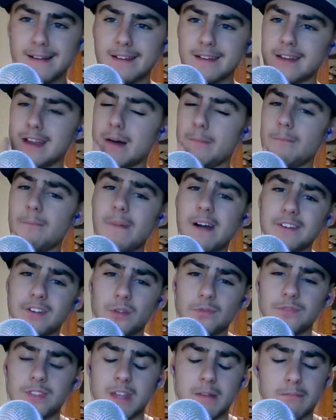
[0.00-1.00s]
Now, I don't
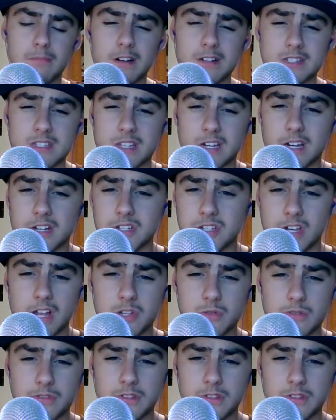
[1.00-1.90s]
think much is going to change with